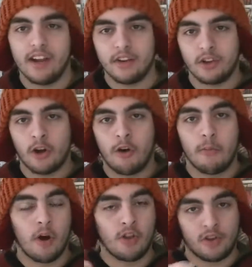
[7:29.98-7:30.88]

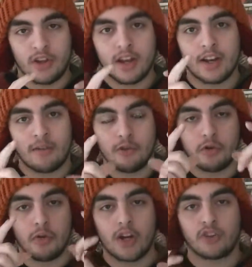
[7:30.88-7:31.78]
Other than if you
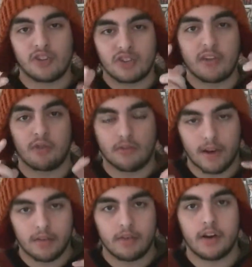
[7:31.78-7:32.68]
do actually stay for the
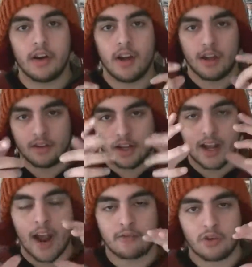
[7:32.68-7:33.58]
very, very end, like
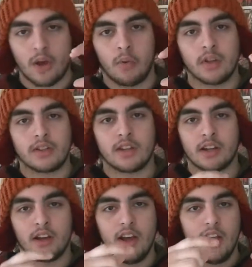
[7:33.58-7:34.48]
after that one
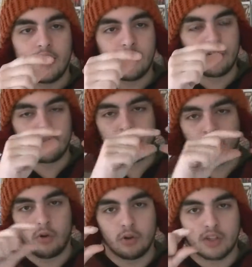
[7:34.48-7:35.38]
scene, then there's a
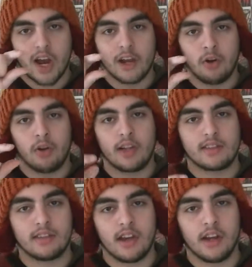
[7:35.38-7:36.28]
little title that
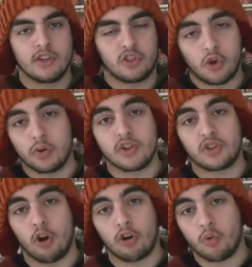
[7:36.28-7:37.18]
says Tony
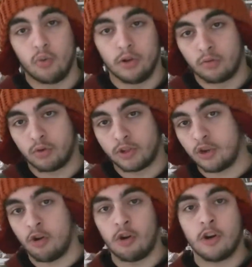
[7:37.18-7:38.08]
Stark will
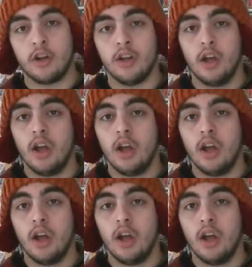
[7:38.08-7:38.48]
return.